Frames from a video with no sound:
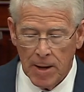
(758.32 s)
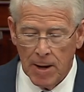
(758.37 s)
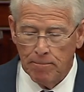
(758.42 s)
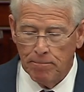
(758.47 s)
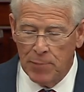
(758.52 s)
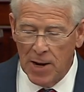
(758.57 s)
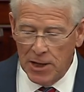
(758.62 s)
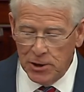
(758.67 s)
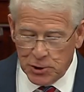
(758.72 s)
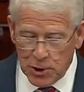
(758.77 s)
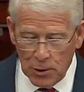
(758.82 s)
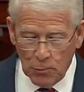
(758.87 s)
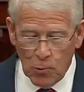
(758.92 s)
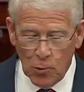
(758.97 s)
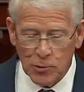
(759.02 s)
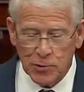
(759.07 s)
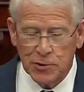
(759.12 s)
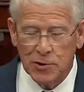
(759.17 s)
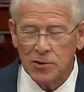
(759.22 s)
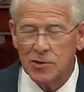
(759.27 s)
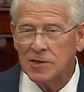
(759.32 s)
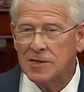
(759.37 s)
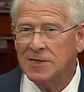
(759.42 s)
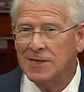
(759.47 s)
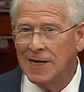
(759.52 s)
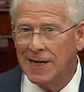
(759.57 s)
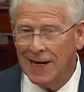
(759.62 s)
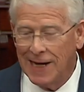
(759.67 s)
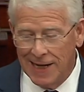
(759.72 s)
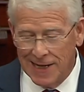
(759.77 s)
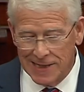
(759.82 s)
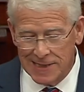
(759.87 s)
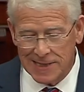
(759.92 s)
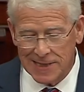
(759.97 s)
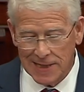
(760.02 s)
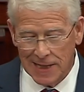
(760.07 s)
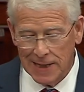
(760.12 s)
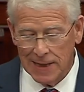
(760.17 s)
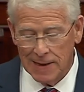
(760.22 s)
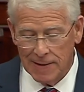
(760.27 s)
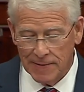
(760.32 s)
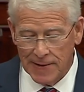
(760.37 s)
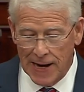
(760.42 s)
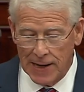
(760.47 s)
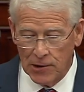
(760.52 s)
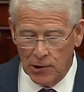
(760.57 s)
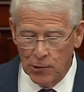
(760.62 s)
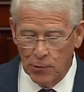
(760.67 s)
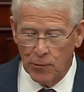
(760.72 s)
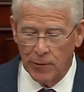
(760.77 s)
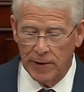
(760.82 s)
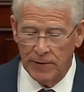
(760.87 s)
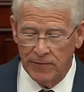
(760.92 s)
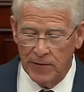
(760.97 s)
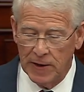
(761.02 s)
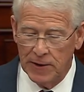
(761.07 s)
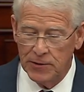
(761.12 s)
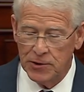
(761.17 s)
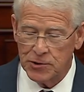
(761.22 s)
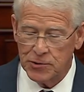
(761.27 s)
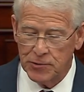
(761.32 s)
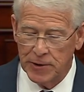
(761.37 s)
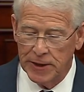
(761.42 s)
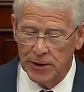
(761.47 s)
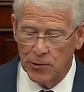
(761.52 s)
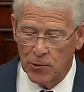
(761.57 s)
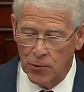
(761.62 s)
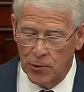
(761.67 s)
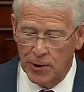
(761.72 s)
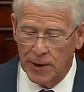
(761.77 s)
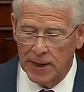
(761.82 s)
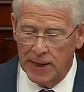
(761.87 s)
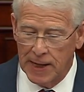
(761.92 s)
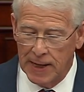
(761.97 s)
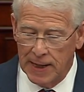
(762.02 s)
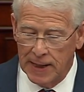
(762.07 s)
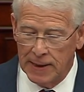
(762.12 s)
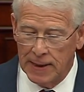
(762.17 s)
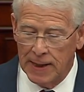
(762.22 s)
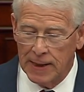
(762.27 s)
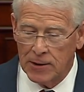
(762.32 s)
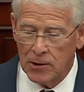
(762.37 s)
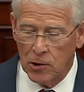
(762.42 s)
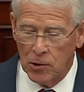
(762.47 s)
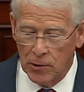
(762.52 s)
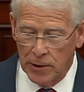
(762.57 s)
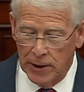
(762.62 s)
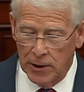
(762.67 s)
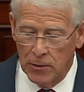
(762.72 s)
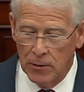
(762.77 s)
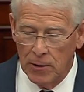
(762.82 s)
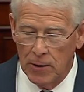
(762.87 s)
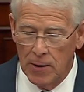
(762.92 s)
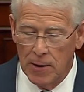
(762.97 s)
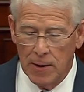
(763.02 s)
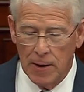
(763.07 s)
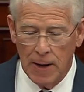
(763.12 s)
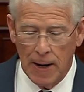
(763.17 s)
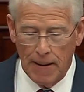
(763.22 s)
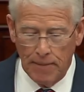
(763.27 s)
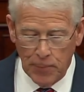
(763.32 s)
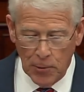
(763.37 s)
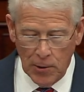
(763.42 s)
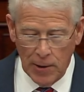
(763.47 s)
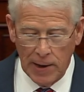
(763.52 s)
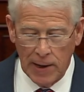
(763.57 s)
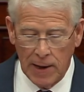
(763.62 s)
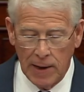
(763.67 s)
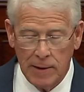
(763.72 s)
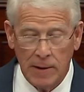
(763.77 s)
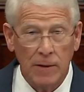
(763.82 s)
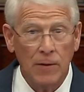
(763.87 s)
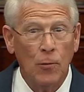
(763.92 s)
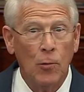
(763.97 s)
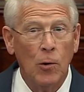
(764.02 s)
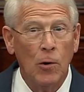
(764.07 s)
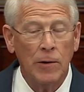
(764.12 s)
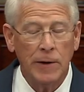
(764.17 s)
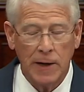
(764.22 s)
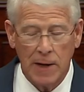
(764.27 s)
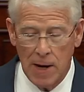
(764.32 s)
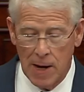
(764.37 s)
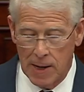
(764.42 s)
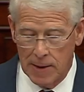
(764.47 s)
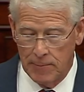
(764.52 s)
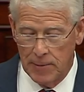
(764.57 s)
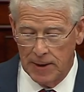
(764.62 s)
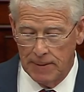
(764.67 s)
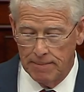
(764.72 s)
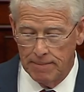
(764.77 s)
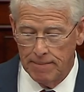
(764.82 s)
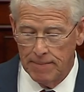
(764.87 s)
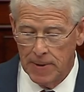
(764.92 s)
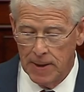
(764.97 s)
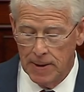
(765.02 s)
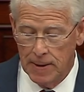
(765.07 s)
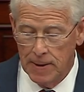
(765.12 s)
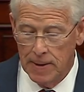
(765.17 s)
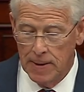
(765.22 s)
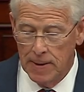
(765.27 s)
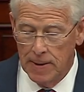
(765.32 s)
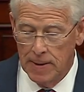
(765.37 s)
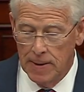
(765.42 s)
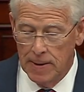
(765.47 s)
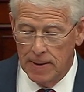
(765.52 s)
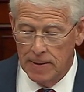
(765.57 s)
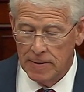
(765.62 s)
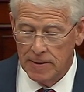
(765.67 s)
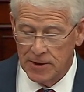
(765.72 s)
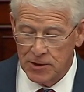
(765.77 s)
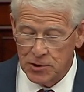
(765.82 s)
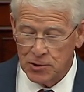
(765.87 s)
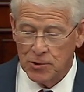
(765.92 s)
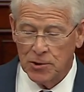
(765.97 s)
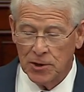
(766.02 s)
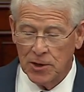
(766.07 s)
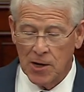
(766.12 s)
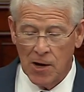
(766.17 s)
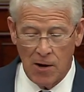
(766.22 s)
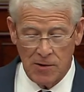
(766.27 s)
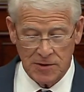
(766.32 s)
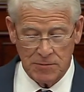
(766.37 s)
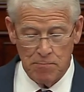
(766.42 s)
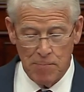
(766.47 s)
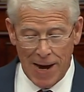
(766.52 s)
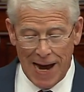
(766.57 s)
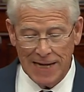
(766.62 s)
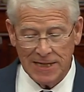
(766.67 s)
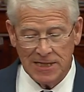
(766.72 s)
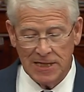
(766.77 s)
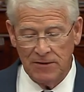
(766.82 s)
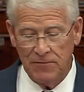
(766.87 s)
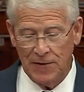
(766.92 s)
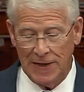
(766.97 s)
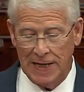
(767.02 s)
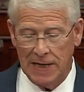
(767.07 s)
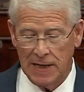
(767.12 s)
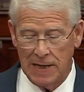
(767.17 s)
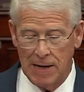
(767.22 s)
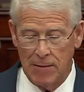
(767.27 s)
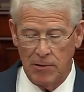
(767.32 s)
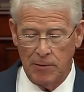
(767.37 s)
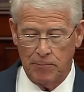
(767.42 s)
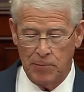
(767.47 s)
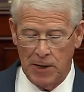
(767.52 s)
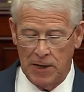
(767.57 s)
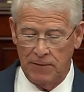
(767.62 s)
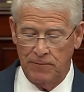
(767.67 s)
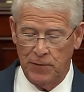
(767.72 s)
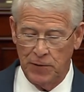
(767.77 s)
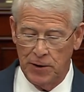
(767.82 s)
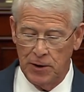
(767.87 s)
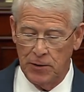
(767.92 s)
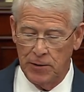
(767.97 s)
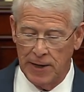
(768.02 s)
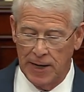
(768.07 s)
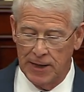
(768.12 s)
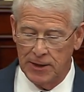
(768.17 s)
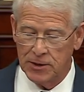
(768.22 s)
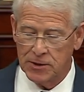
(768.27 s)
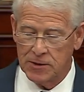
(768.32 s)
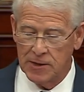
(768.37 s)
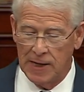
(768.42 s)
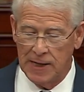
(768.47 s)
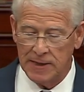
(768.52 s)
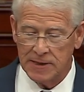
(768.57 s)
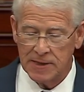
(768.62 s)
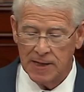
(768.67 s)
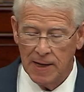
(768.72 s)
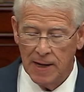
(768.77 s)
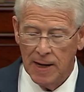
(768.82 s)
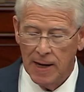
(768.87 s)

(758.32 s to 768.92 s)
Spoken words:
Beijing wants to seize that lucrative industry in order to gain a clear upper hand in the world economy. This could cause massive economic pain for the United States.